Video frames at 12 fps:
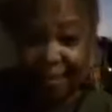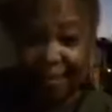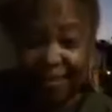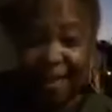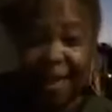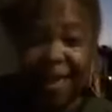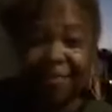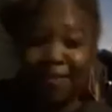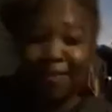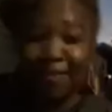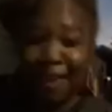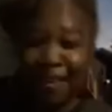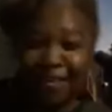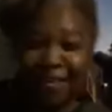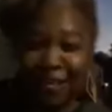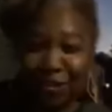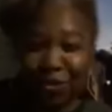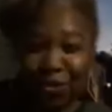That thing
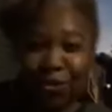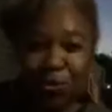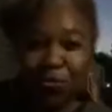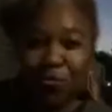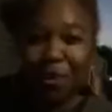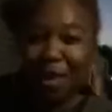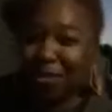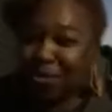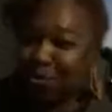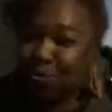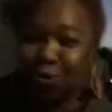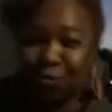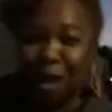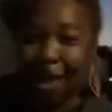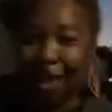that's going to make you smile.